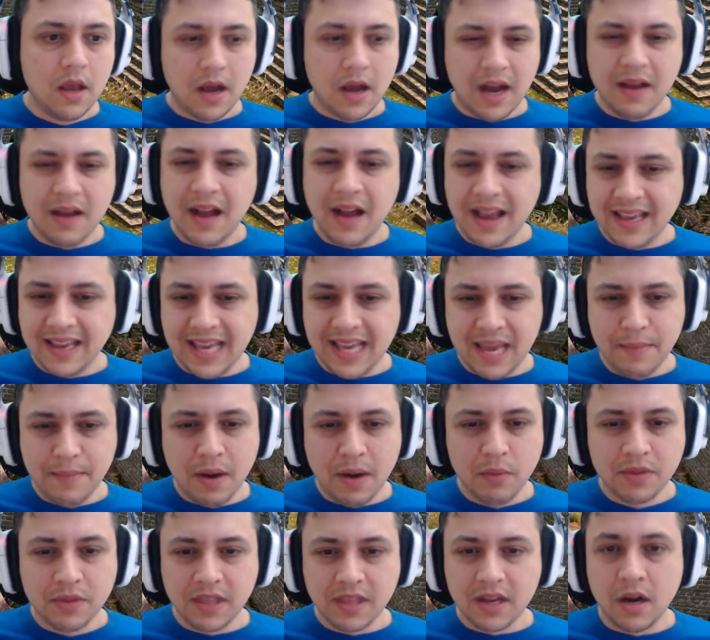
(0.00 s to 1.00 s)
I came
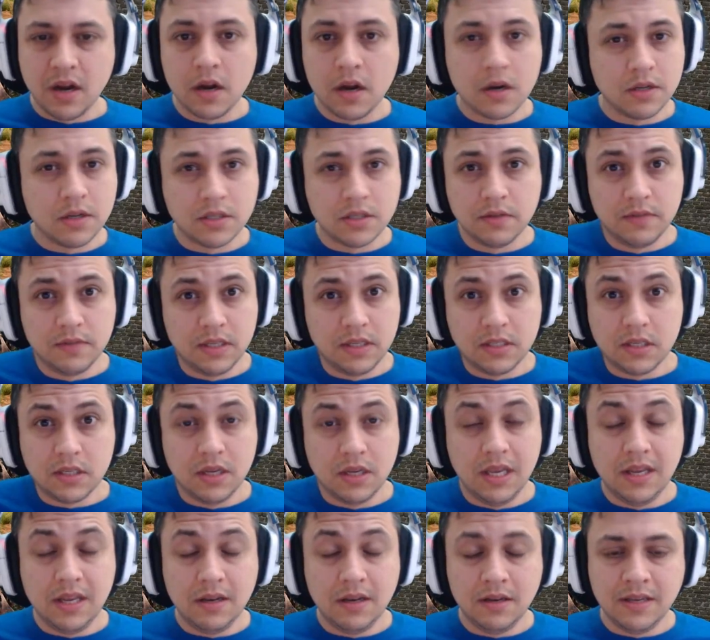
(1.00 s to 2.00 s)
out with the carcass of this
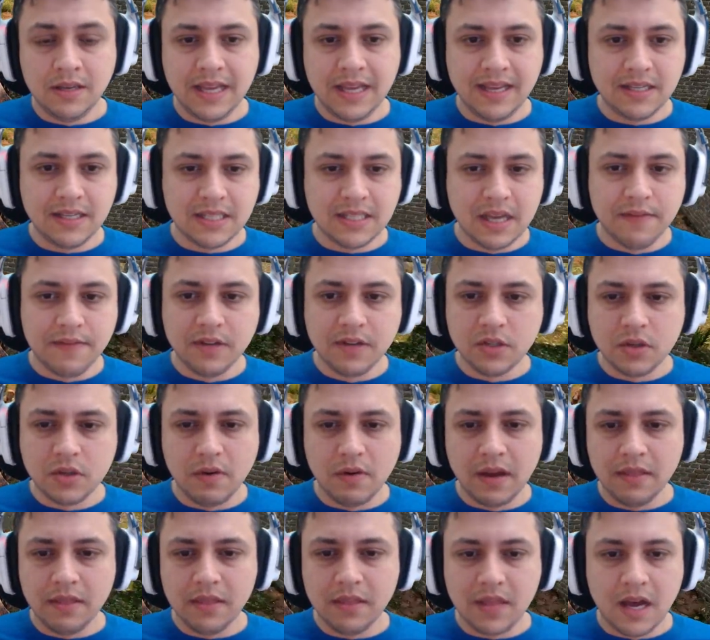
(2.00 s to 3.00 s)
in day 7, so
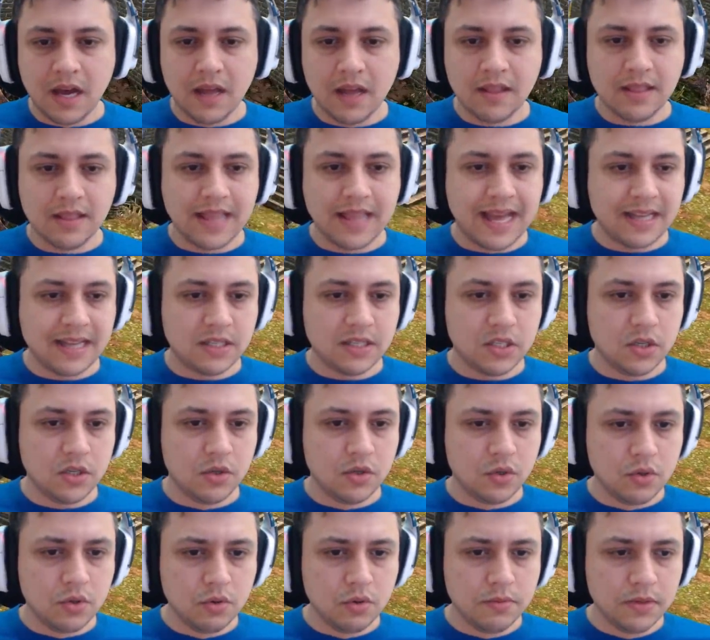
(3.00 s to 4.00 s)
I thought that's
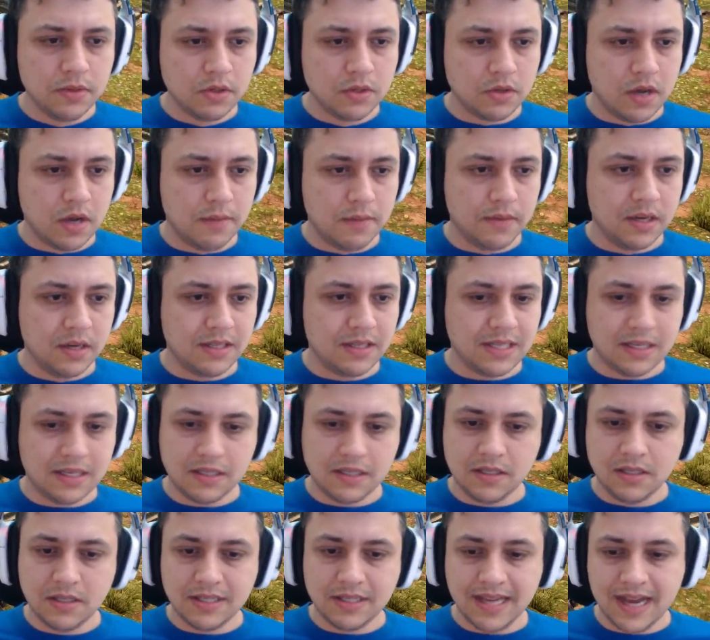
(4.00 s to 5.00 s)
doable, so I'm going to
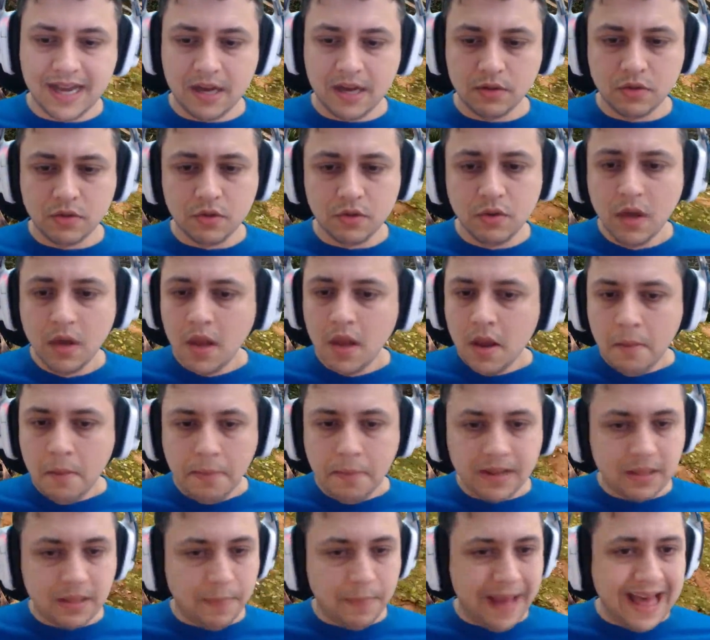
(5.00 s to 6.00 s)
test this out too.
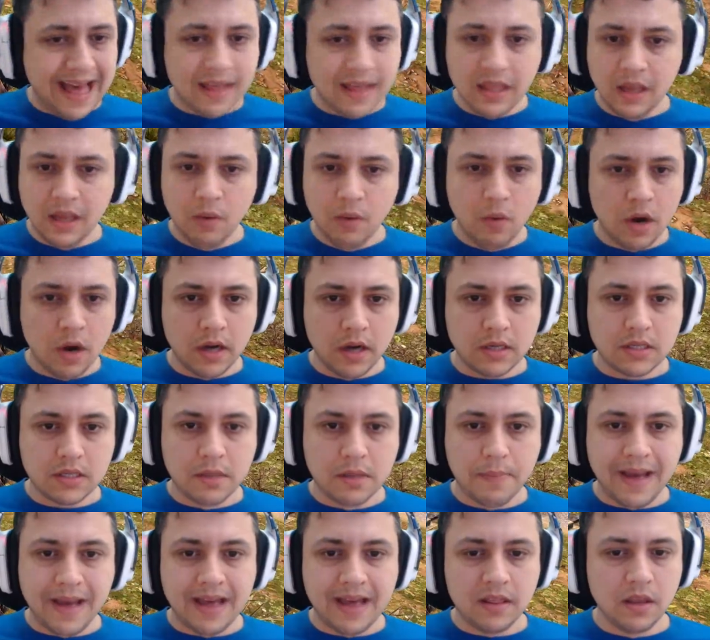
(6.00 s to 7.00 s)
But the pathing works. The
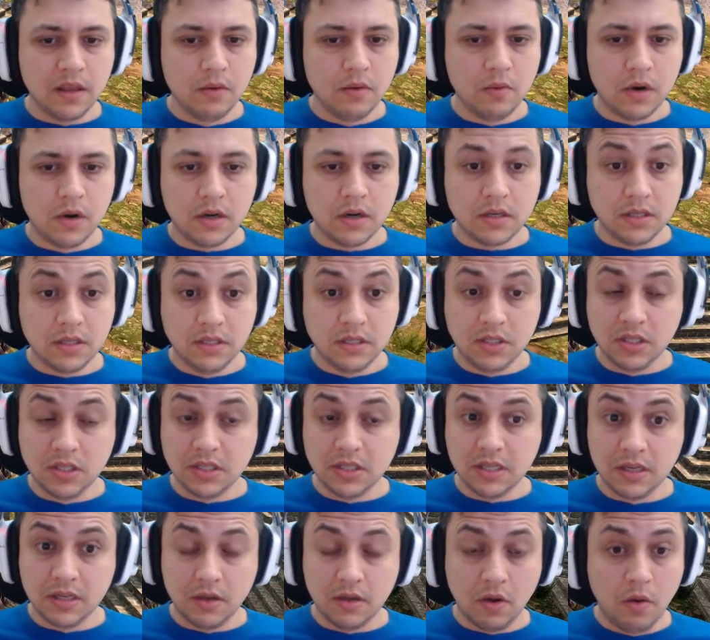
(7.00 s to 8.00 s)
pathing works. It's
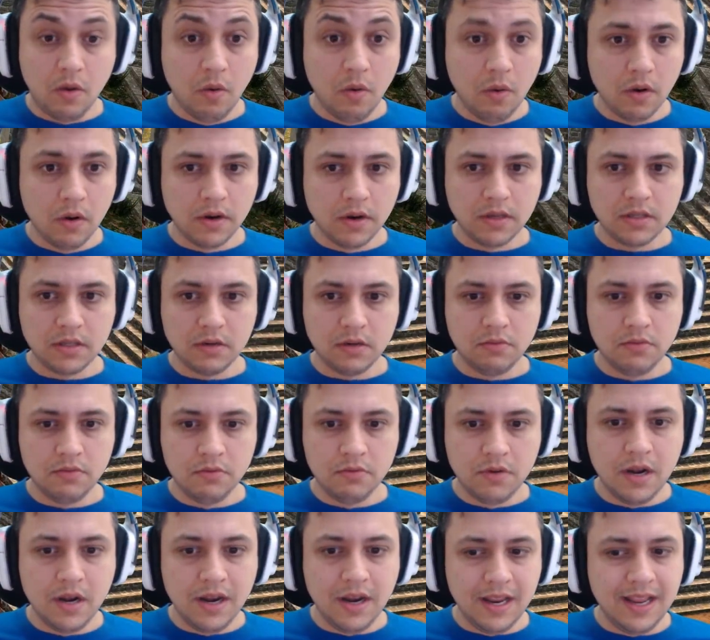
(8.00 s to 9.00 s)
just that hordes are
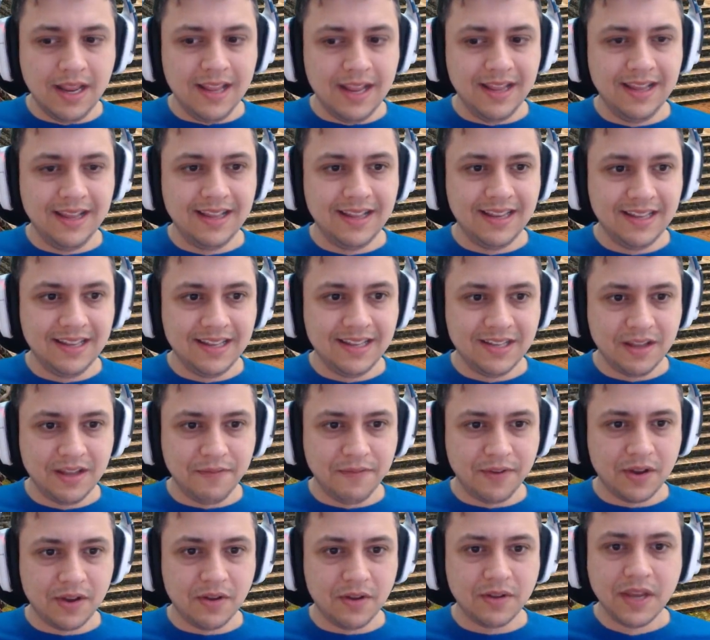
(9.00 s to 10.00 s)
really
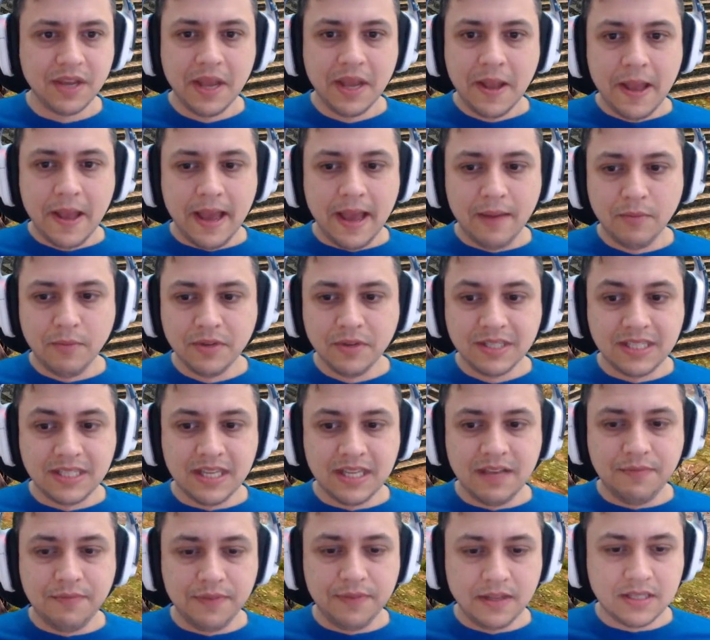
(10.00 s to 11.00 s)
difficult, and we'll
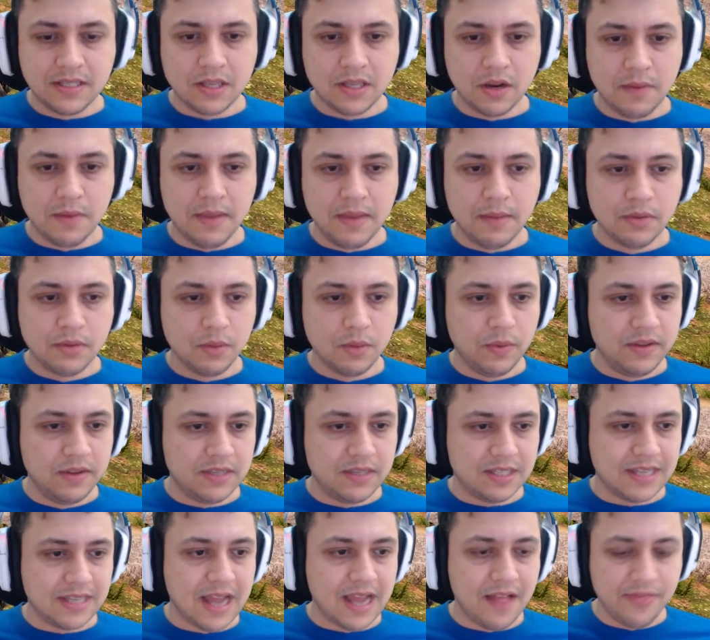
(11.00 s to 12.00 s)
see if it's going to be able to
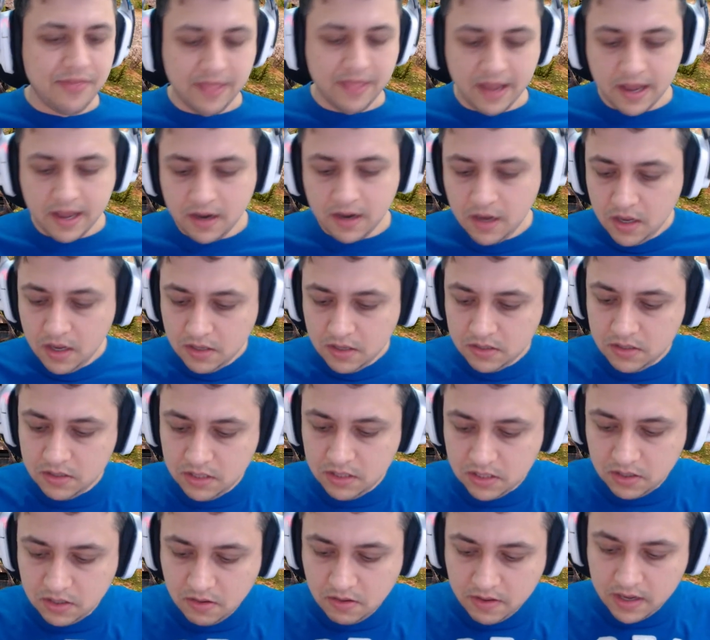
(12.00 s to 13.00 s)
withstand that. So
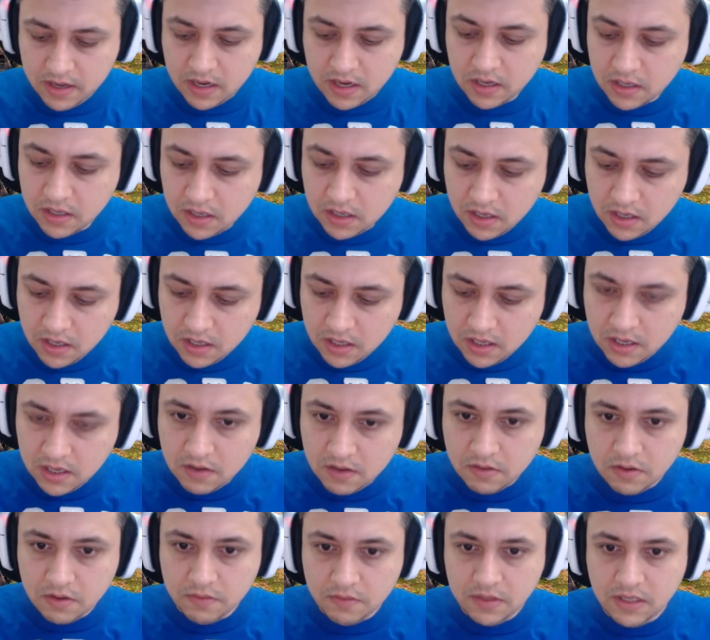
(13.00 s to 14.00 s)
let's go ahead and get
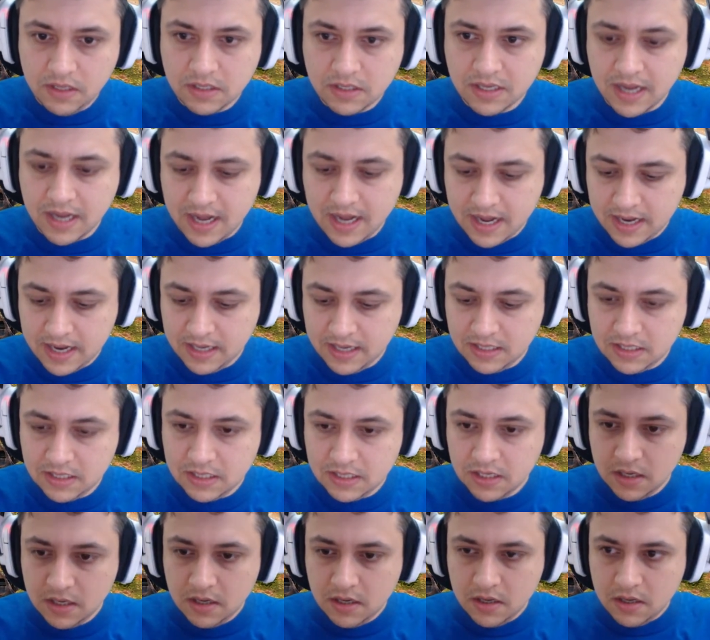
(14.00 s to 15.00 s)
rid of these guys.